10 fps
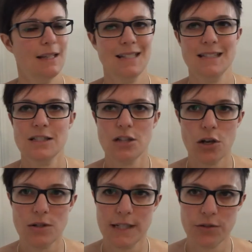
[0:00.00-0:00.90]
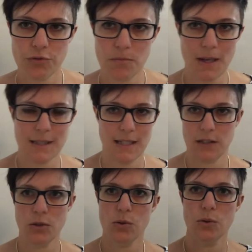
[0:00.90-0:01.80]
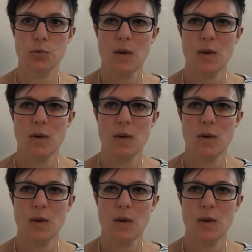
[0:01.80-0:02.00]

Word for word: that is a totally chromatic chord.